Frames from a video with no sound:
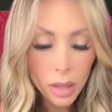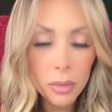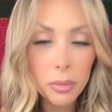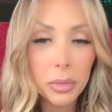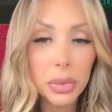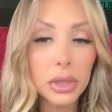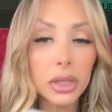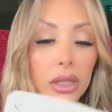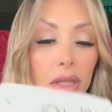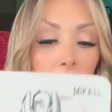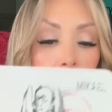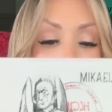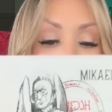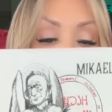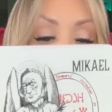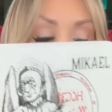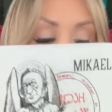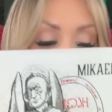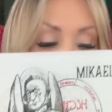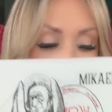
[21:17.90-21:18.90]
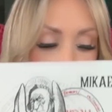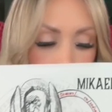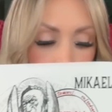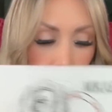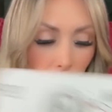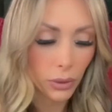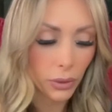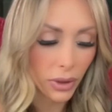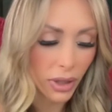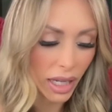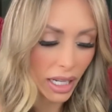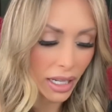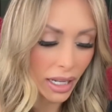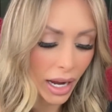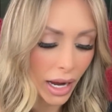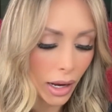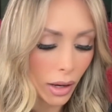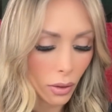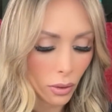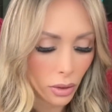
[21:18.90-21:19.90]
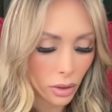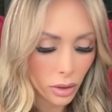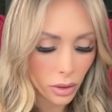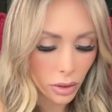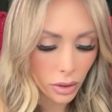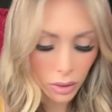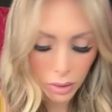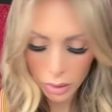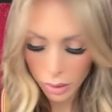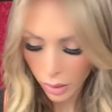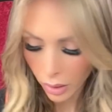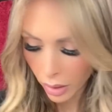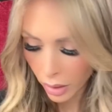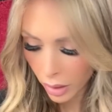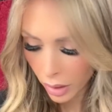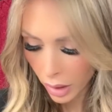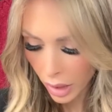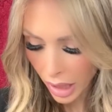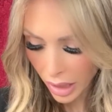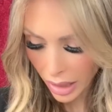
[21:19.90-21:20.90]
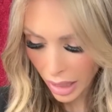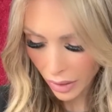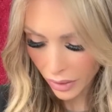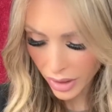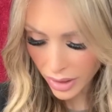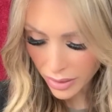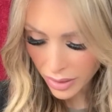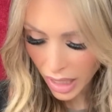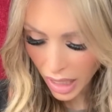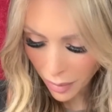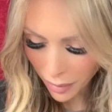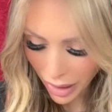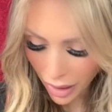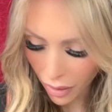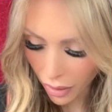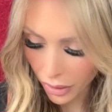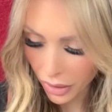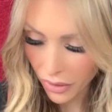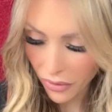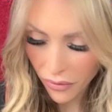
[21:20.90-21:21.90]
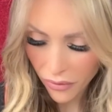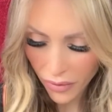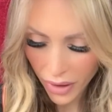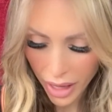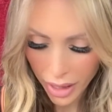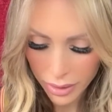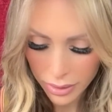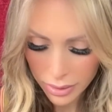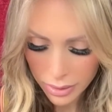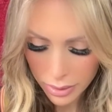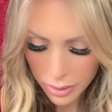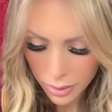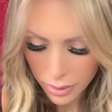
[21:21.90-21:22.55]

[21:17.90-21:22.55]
Political authority now. Now this came out on the fence.